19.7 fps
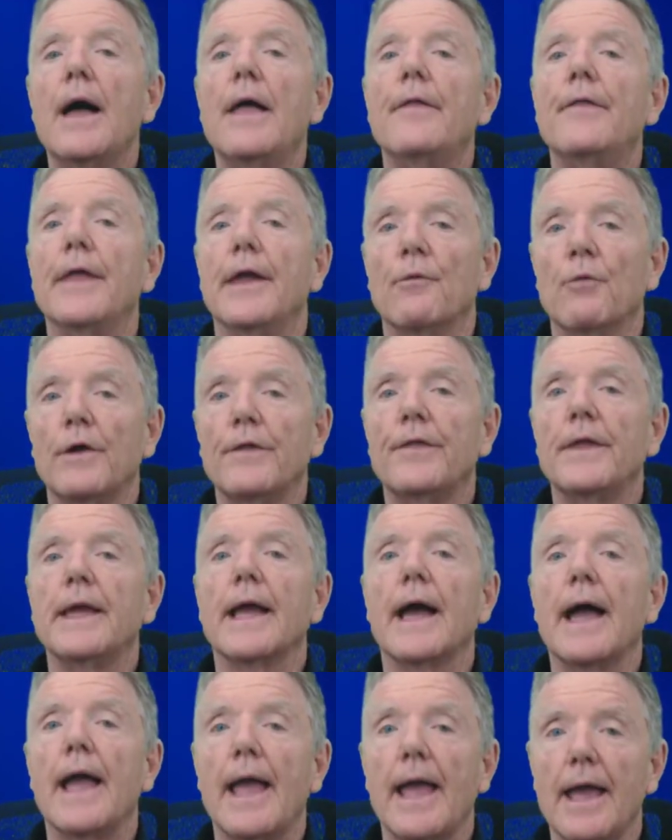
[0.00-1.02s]
The one
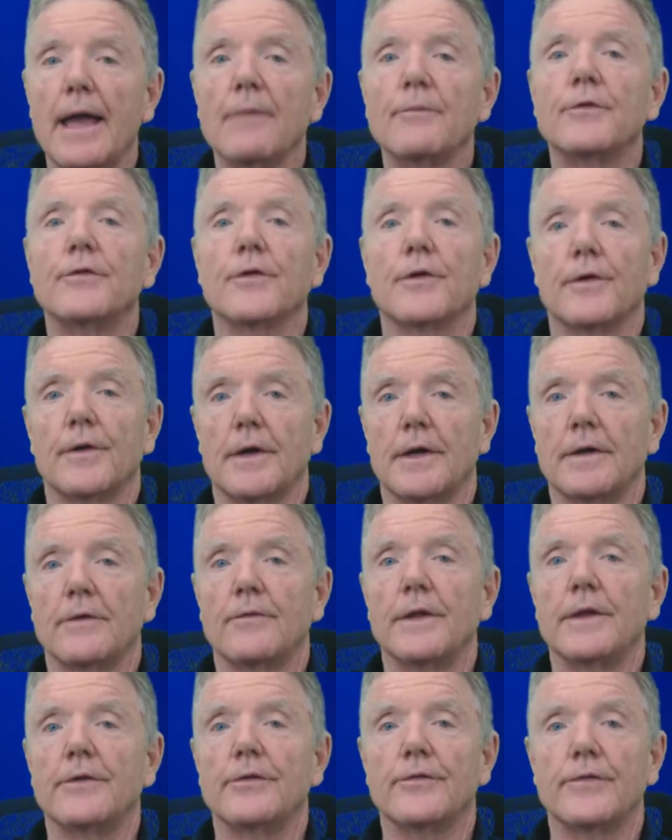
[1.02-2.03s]
thing I am sure
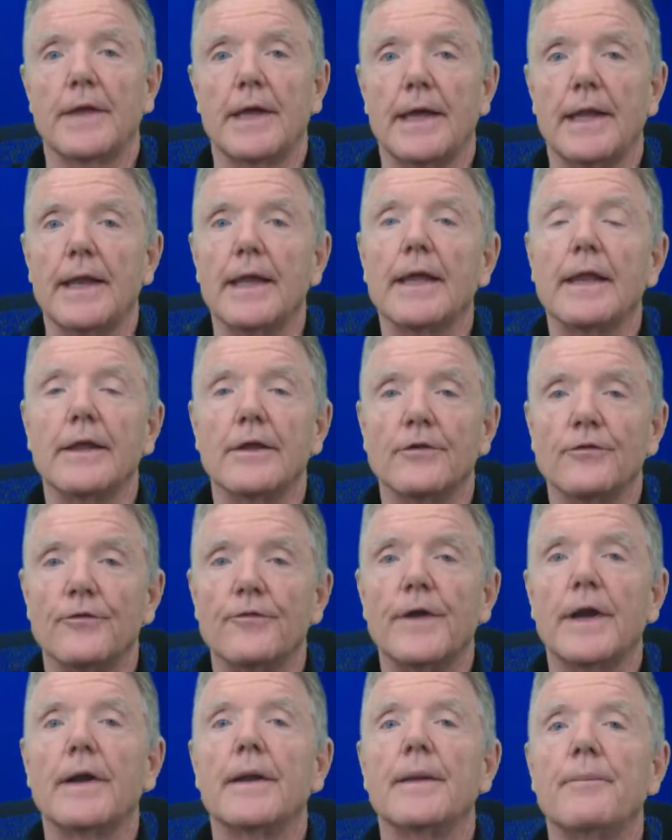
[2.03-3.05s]
of is that it is
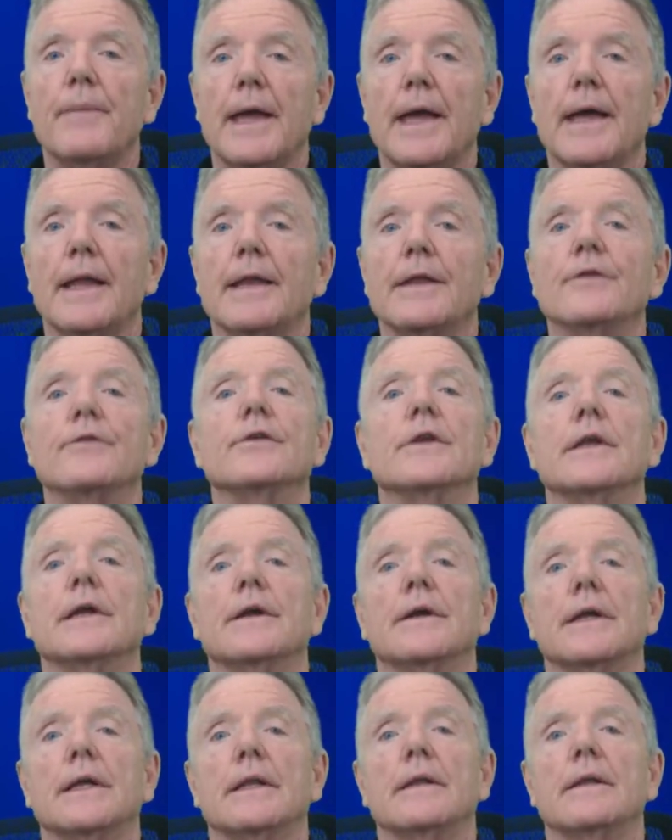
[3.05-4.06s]
very bad
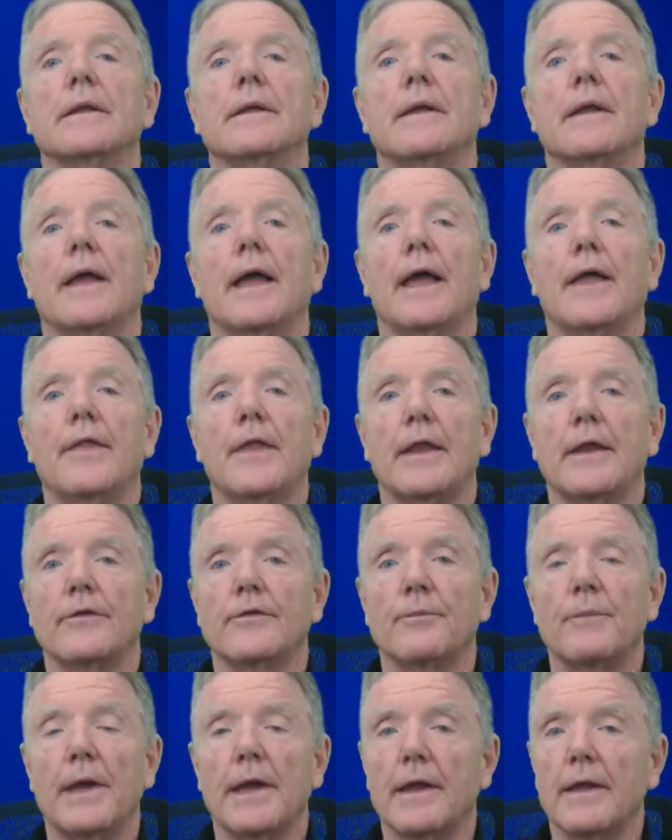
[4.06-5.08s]
engineering, and that
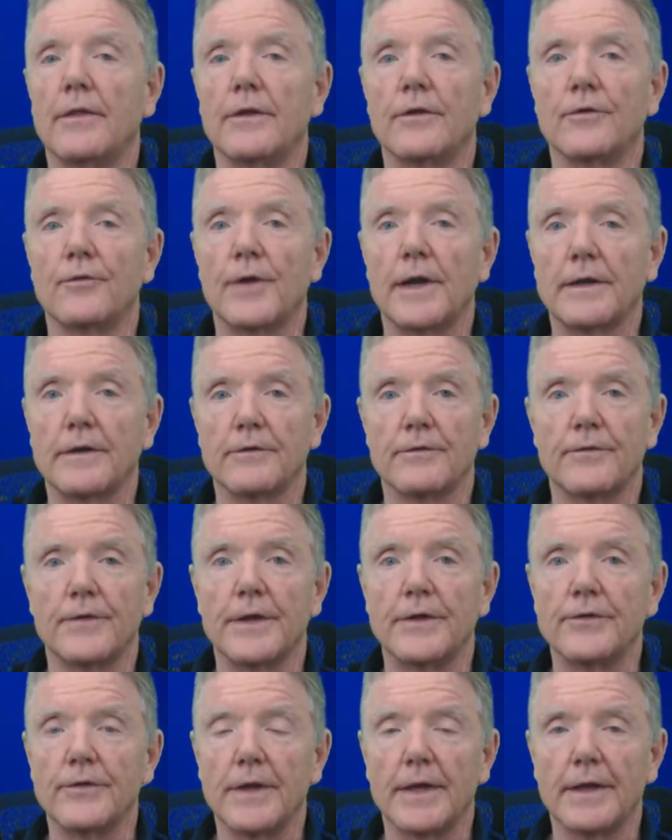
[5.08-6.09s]
it's making these
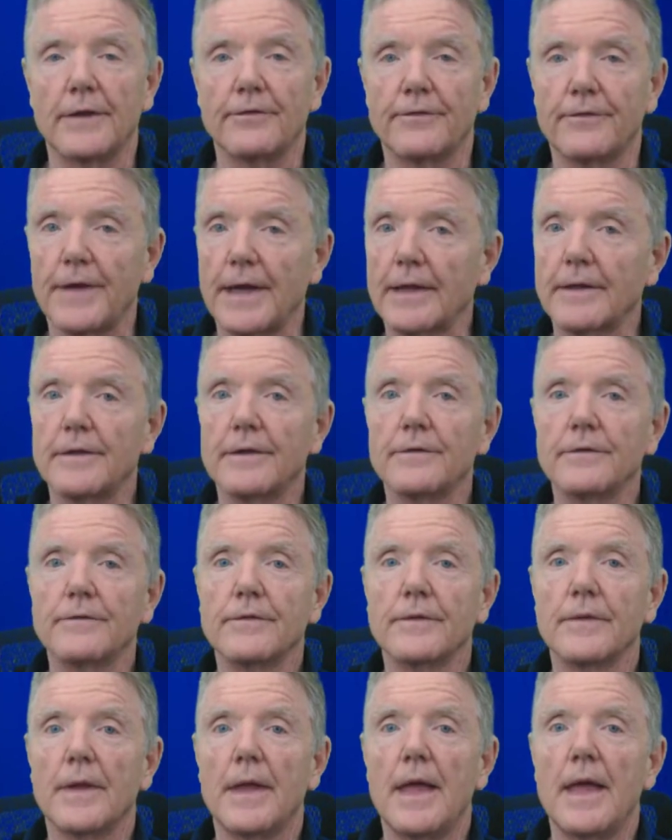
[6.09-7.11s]
retrofits
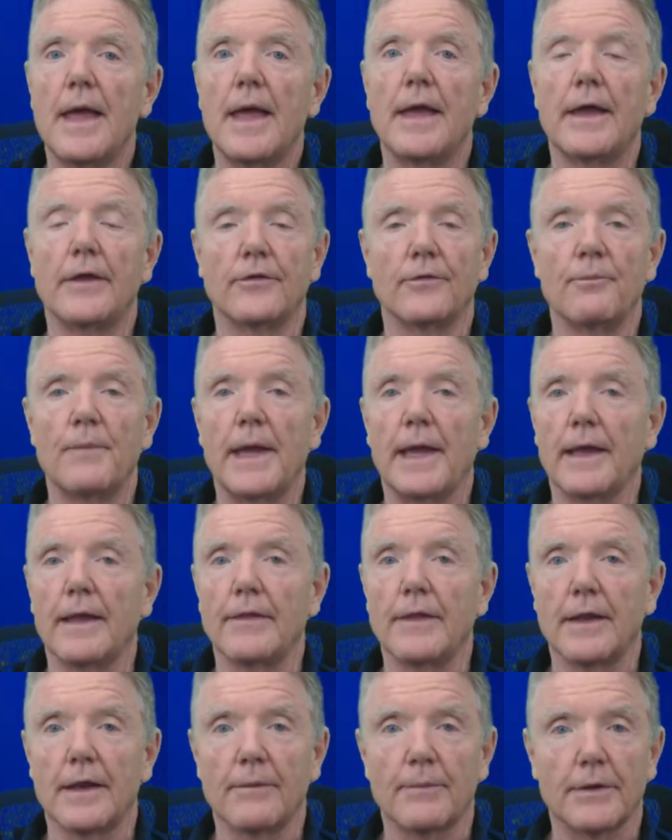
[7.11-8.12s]
ineffective, it's
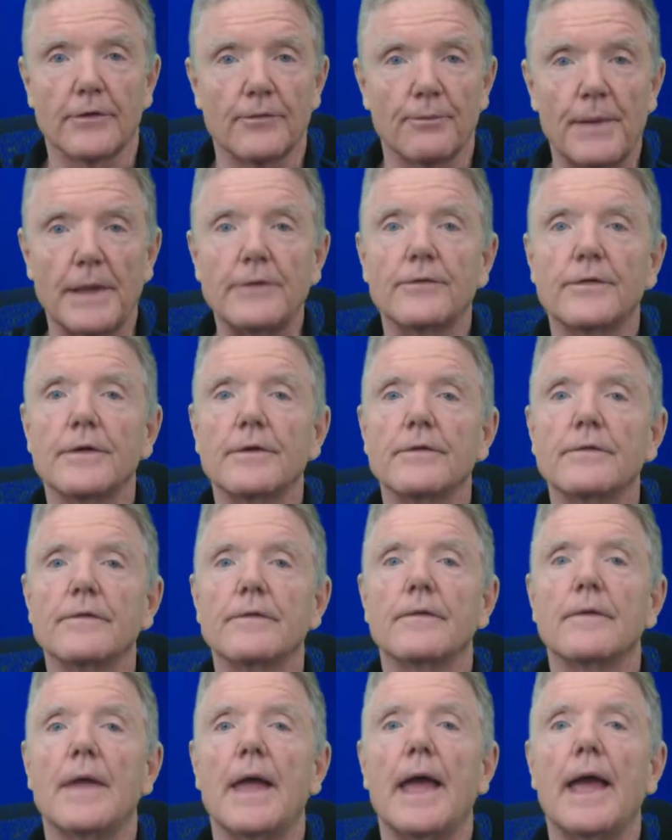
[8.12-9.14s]
making them expensive,
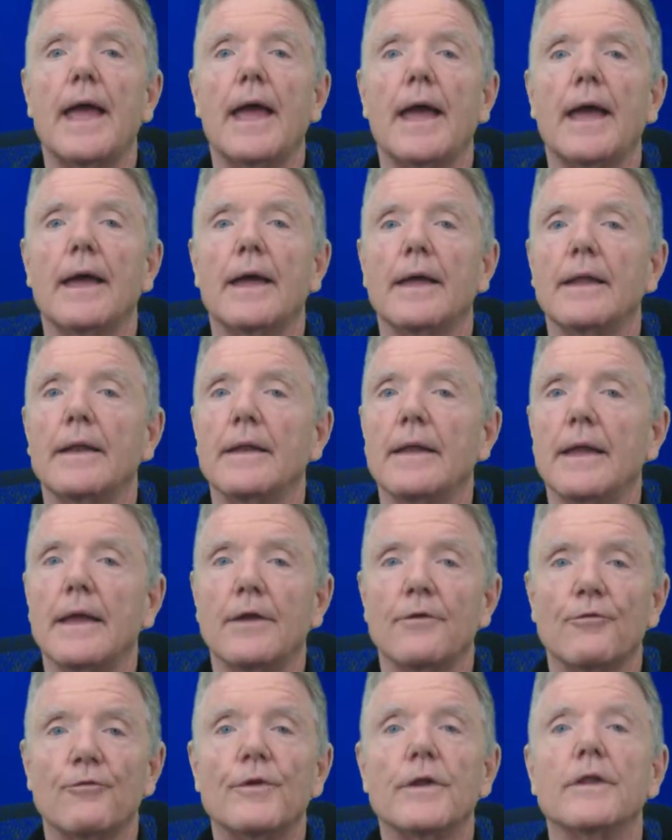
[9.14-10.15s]
and
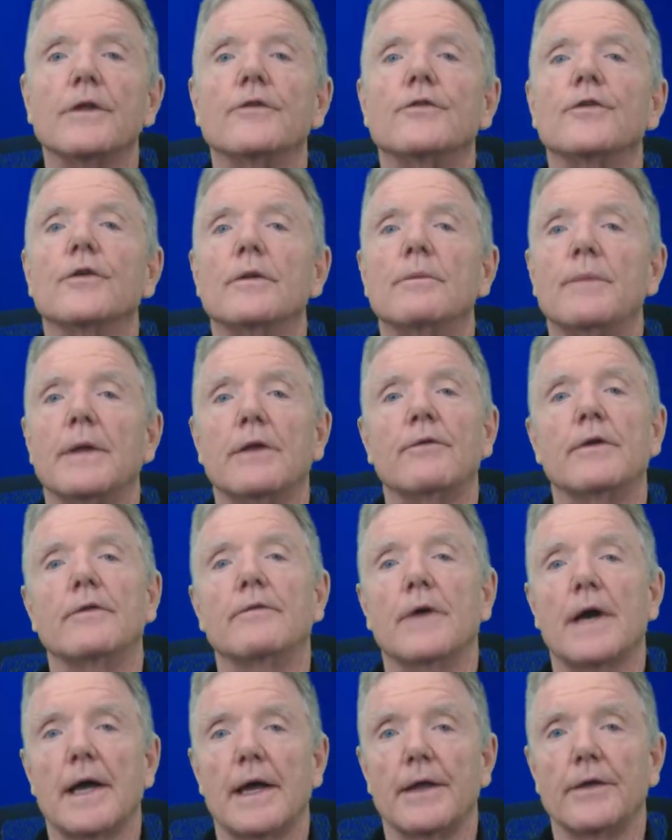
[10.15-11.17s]
it really should be
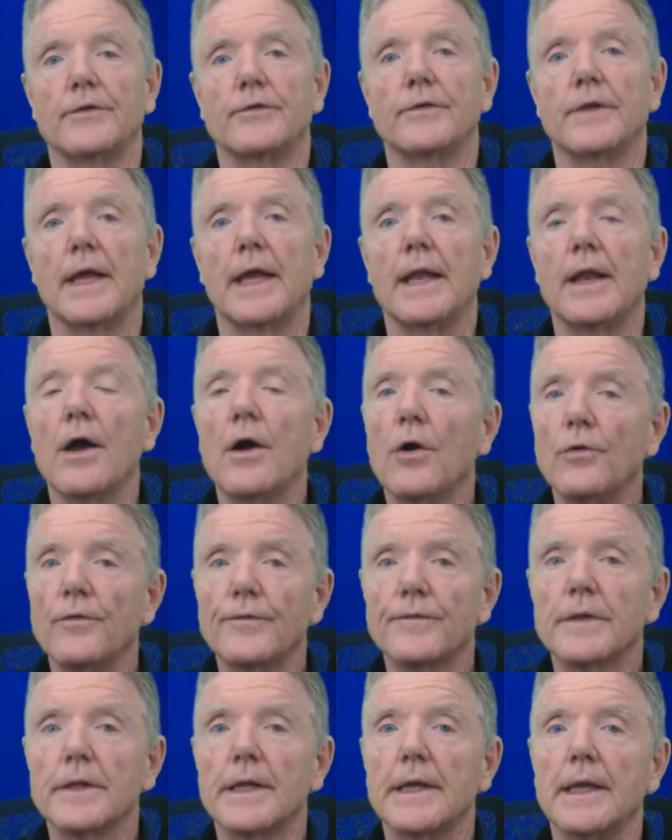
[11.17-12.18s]
revised. And
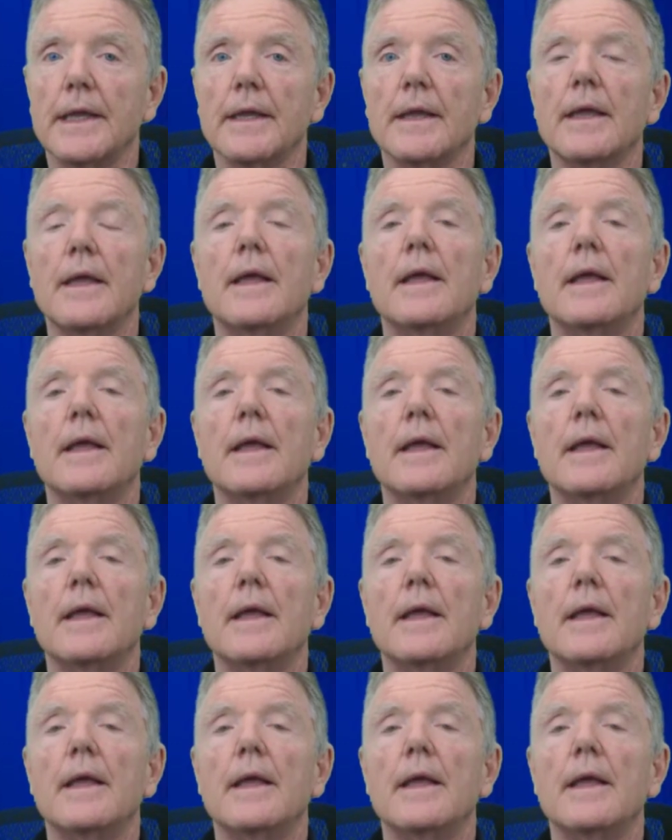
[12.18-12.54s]
hopefully